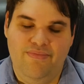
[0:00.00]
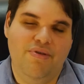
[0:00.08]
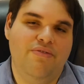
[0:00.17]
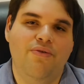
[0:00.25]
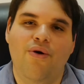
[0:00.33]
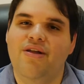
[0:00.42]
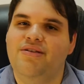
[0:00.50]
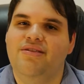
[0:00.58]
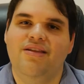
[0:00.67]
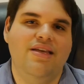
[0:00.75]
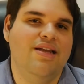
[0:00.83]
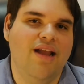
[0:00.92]
Before, I used
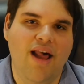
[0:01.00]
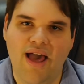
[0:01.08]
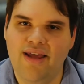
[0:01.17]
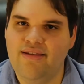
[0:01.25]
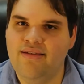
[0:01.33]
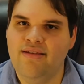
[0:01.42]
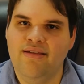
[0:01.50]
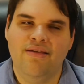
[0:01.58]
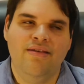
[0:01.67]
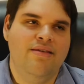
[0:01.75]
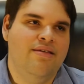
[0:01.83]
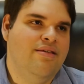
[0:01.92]
to eat a lot.
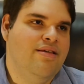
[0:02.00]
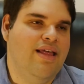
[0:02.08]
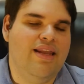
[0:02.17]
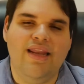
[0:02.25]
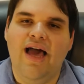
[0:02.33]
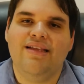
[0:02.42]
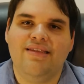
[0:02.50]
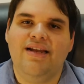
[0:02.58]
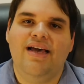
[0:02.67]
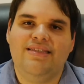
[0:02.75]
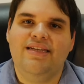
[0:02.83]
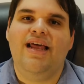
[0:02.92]

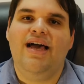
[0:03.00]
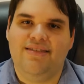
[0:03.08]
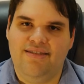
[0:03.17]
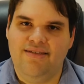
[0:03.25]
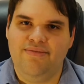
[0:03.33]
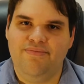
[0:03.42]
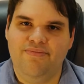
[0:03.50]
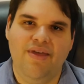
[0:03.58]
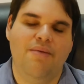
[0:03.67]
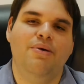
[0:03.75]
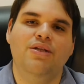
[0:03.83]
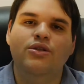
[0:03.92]

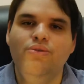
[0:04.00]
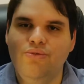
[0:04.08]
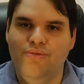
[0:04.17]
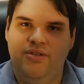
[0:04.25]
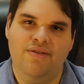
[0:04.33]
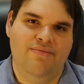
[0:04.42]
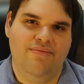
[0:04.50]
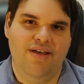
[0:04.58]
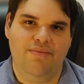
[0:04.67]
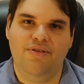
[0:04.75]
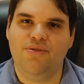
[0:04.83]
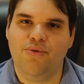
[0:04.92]
I ballooned
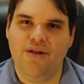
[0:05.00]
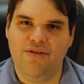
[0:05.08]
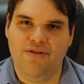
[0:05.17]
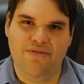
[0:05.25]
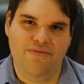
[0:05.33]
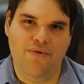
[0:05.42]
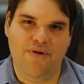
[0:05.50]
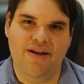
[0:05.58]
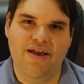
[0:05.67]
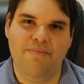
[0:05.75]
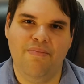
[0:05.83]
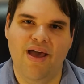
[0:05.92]
up to
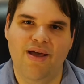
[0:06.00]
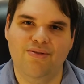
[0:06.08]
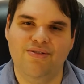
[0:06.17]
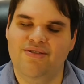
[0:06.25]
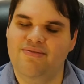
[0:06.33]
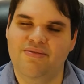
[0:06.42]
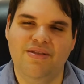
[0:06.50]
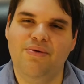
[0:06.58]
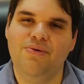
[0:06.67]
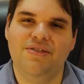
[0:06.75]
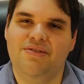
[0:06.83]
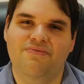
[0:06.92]
349 pounds. It
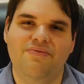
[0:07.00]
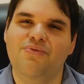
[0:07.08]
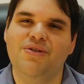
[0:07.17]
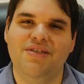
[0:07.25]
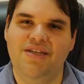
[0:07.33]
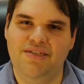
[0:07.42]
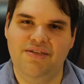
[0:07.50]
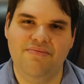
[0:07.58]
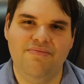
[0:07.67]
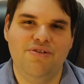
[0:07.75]
wasn't easy.